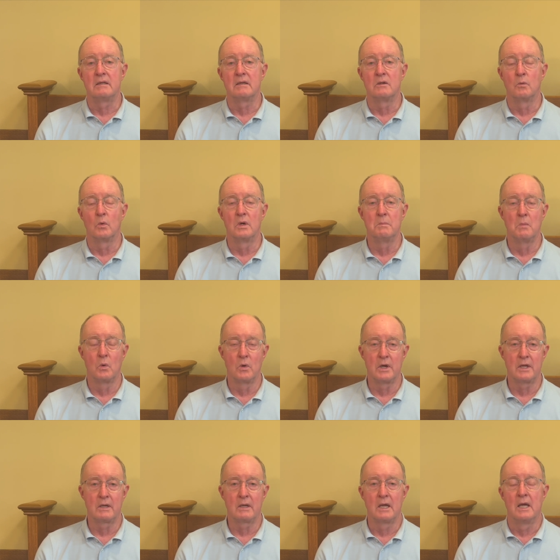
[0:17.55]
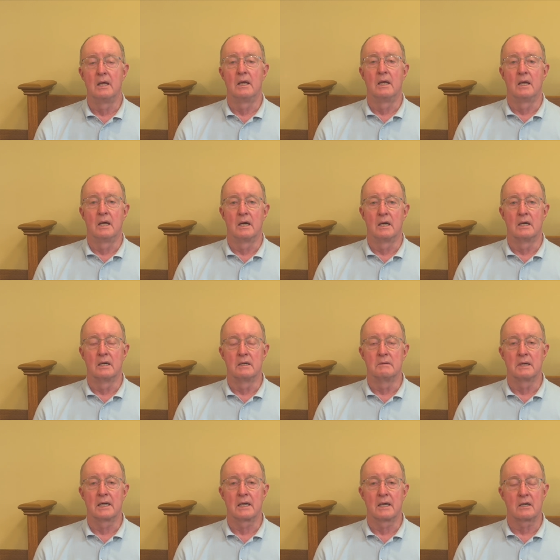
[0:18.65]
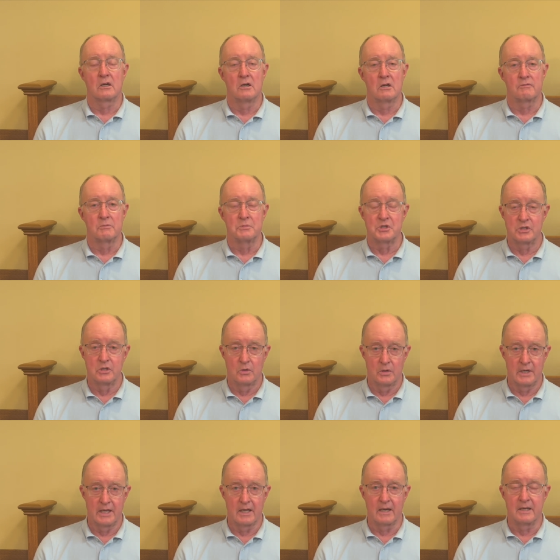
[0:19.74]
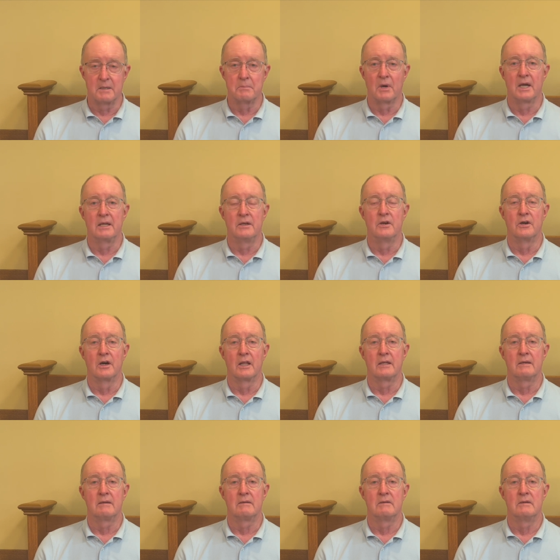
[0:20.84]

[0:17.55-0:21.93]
And one morning, uh, I got a call from Stuart Elliott, bright and early,